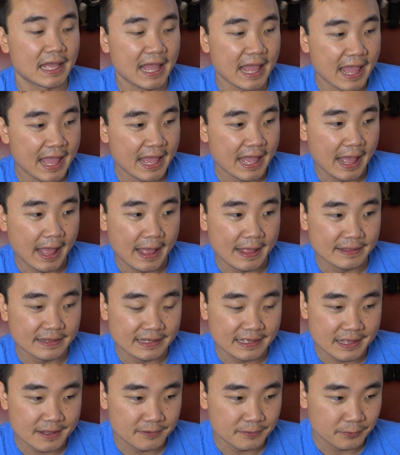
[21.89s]
and
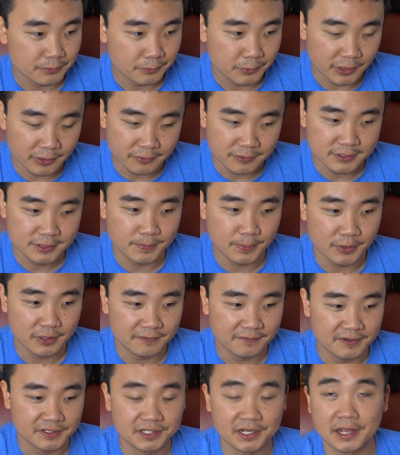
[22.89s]
in
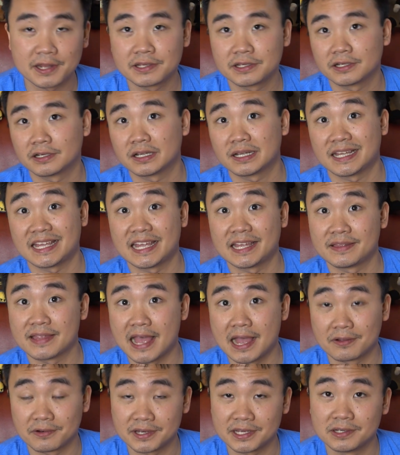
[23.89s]
Williamsburg, Virginia, and
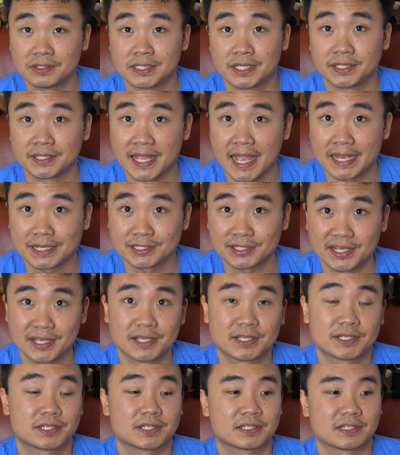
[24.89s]
now in Houston,
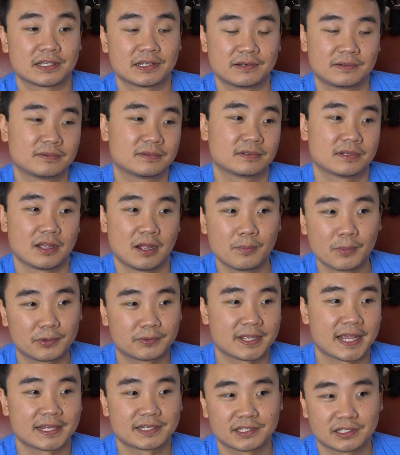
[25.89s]
Texas, and Humble,
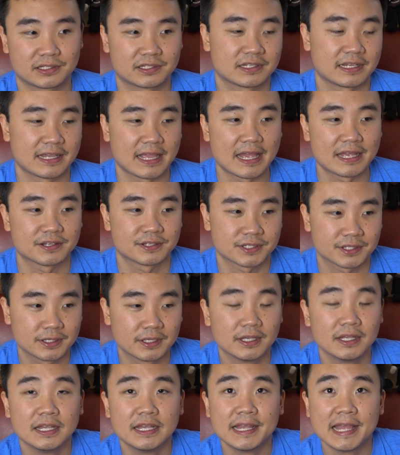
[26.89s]
Texas, I guess,
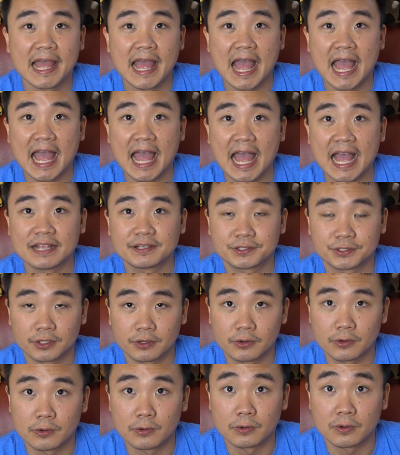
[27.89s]

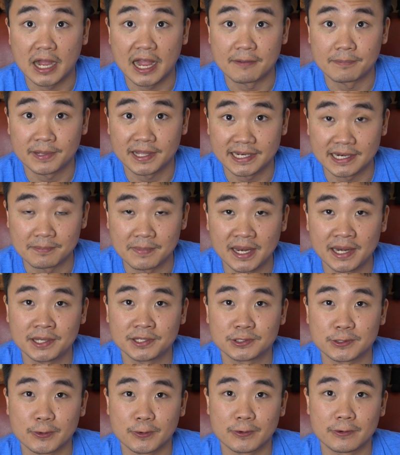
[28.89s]
so I played in many
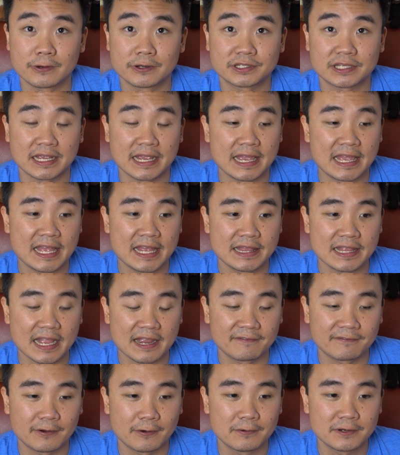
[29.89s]
stores and
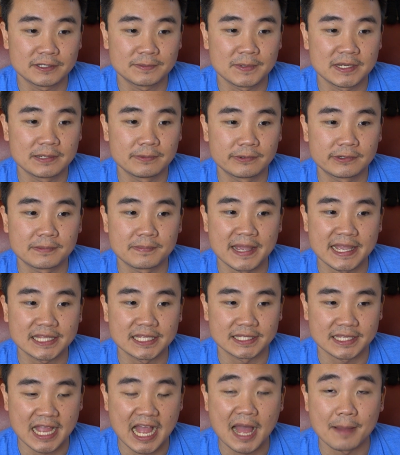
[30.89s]
I've always been able to make the
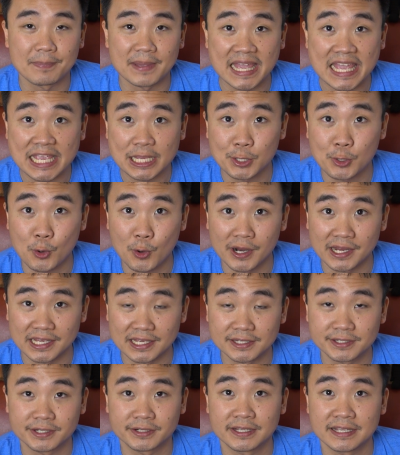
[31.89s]
top eight quite
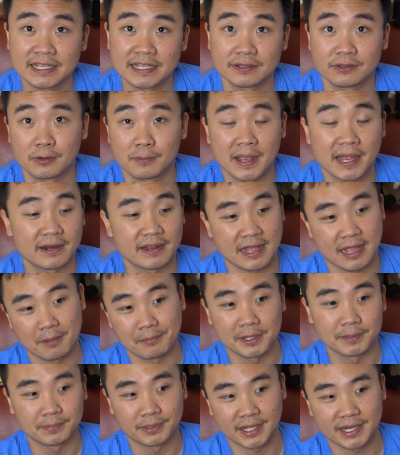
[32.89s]
easily, no matter how
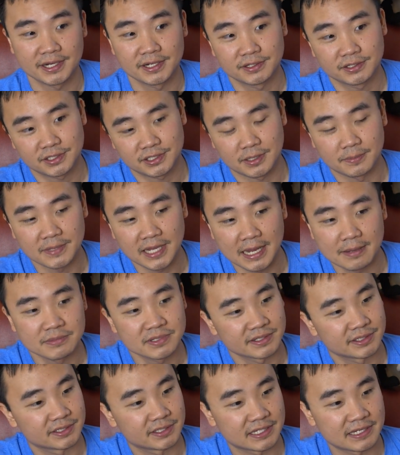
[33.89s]
many players. Sometimes
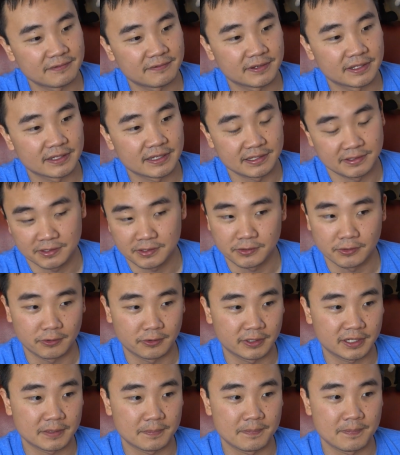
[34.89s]
there's even in New
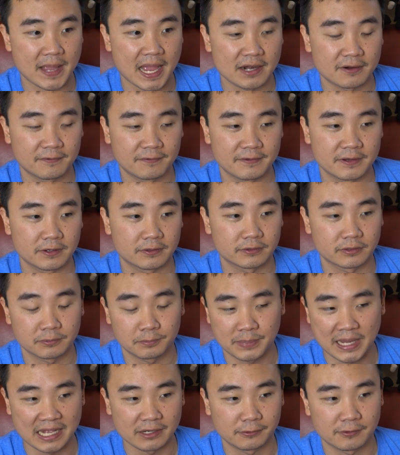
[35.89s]
York, Battlefield or
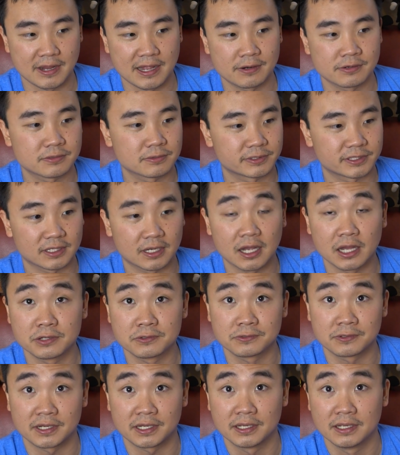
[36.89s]
Battlegrounds was
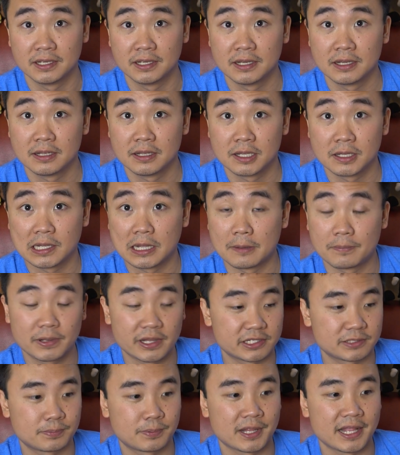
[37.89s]
100
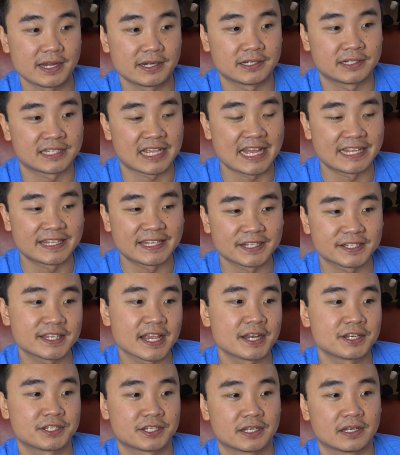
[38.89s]
plus players at
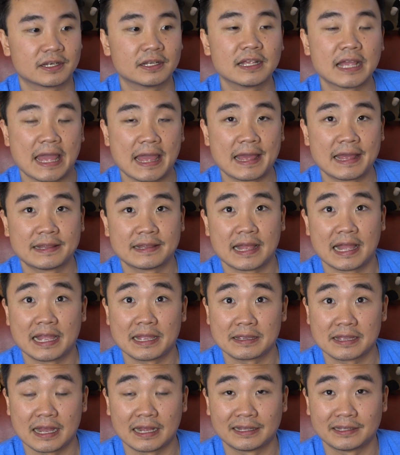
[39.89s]
Descension and
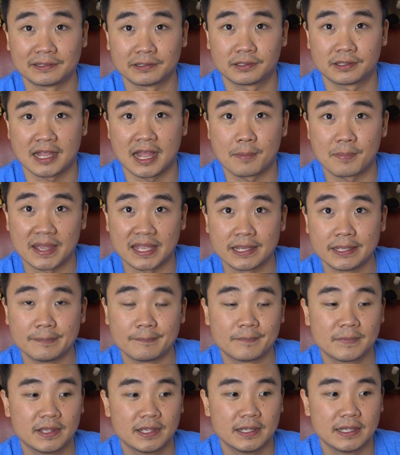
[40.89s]
I got in the top
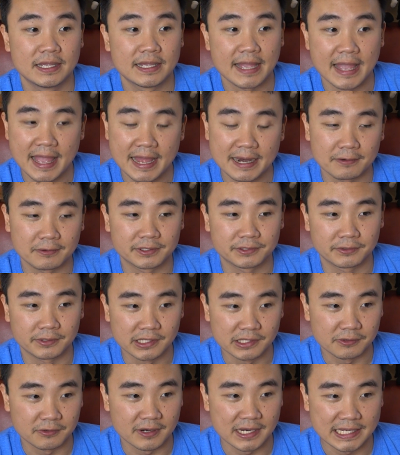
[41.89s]
eight and it was
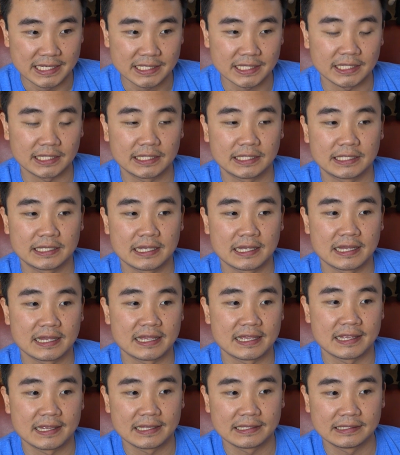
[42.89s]
really great.
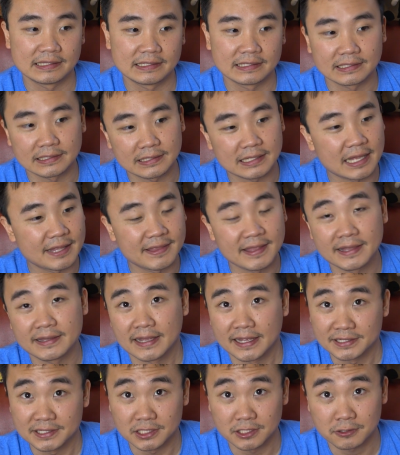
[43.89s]
And uh, then
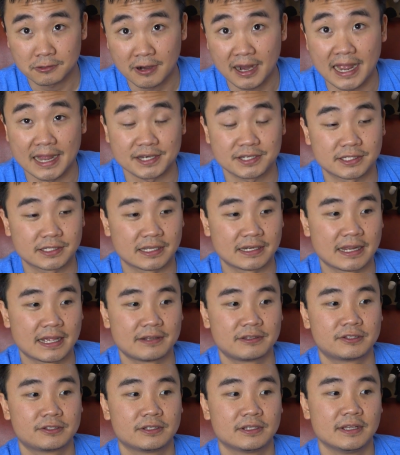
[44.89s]
I just crashed and I